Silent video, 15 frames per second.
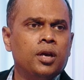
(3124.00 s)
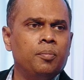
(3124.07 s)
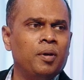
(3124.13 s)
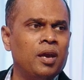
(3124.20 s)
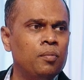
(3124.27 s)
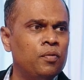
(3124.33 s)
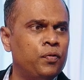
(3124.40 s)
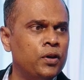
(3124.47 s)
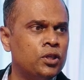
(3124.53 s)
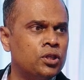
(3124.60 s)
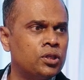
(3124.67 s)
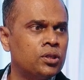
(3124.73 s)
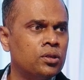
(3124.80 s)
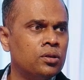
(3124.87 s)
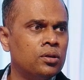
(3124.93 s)
It became a
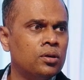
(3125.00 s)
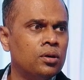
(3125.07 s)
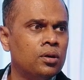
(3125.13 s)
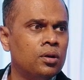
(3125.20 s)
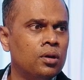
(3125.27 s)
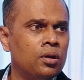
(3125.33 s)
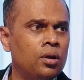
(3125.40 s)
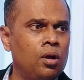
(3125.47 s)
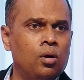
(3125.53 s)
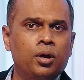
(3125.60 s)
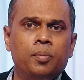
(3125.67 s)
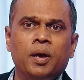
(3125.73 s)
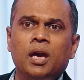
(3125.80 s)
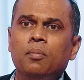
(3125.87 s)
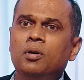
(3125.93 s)
fish. No, it
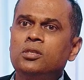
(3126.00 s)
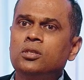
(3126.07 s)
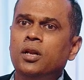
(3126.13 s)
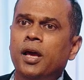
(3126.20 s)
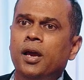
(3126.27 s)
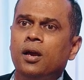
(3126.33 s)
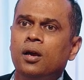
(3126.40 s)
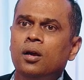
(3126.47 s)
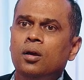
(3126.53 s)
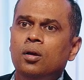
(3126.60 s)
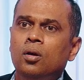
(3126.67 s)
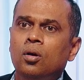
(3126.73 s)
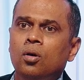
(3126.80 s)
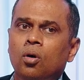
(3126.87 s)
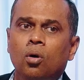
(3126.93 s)
became a snake.
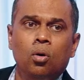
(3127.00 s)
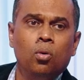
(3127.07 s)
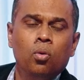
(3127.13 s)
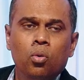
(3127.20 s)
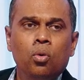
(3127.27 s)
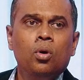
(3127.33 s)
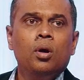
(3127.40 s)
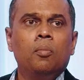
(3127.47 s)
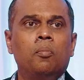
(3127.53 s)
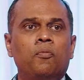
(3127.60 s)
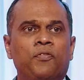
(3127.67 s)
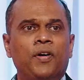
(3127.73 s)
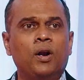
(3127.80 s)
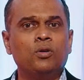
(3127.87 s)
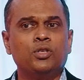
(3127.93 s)
Oh,
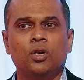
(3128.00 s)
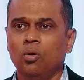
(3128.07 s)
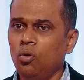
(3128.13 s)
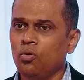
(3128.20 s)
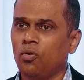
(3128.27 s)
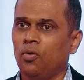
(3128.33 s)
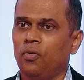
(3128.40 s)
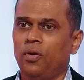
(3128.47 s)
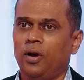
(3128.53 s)
Pharaoh said, oh,